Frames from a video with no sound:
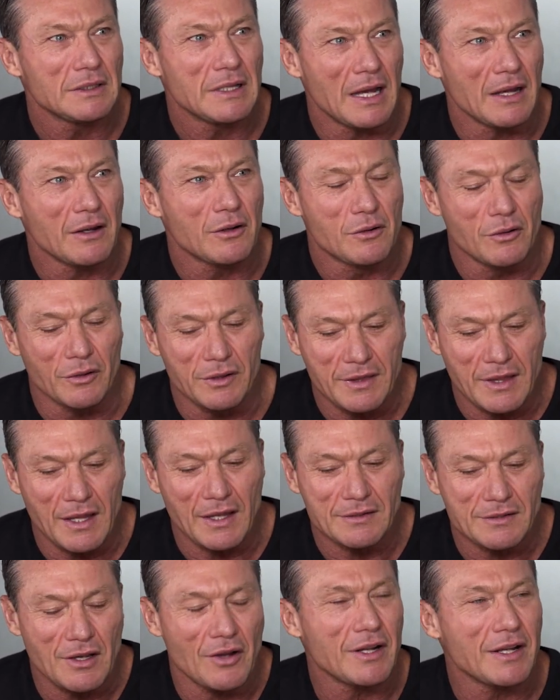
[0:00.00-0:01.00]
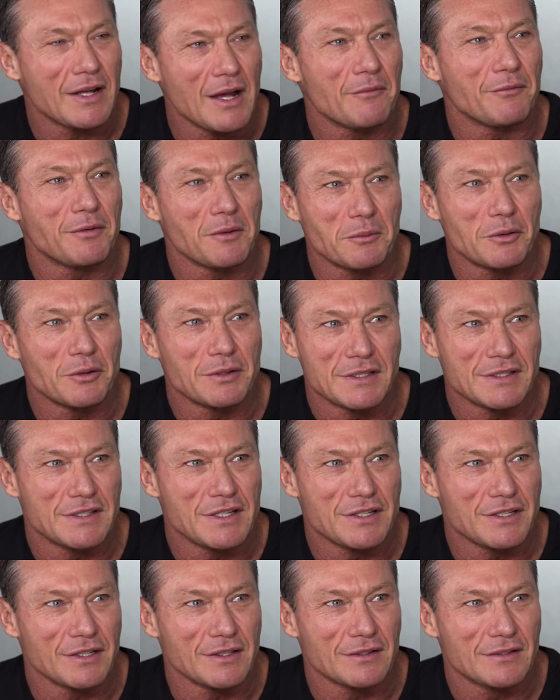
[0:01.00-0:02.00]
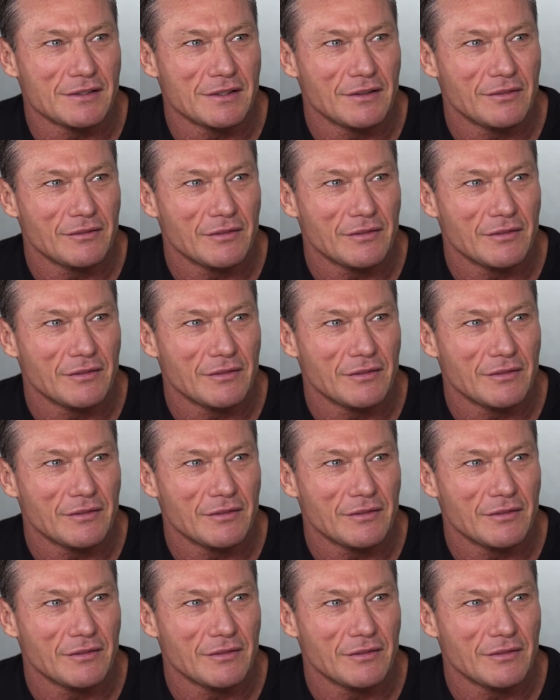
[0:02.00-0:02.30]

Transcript: Yeah, good things only come from good decisions.